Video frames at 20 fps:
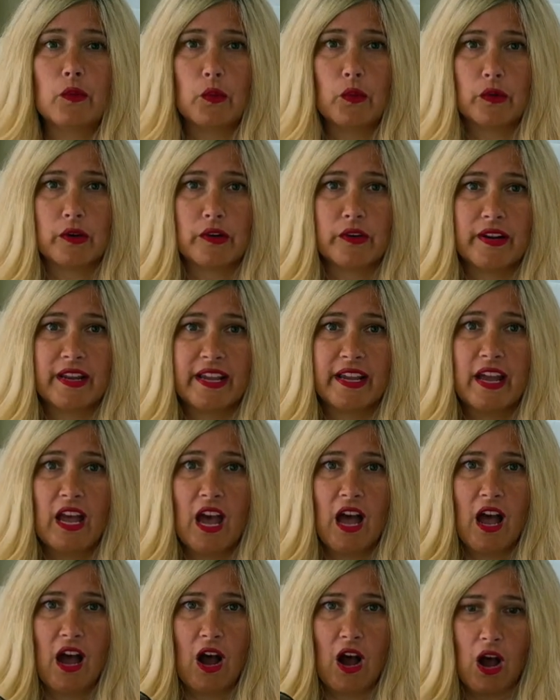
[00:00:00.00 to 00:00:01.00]
ordering,
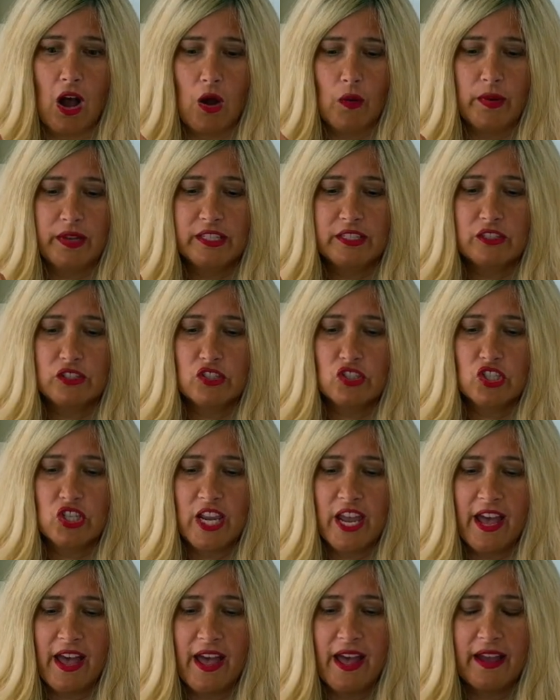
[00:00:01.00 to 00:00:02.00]
always
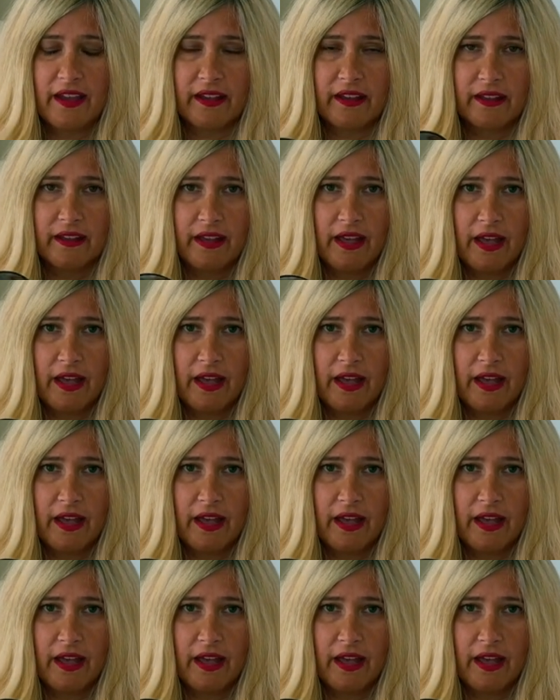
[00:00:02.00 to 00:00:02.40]
check.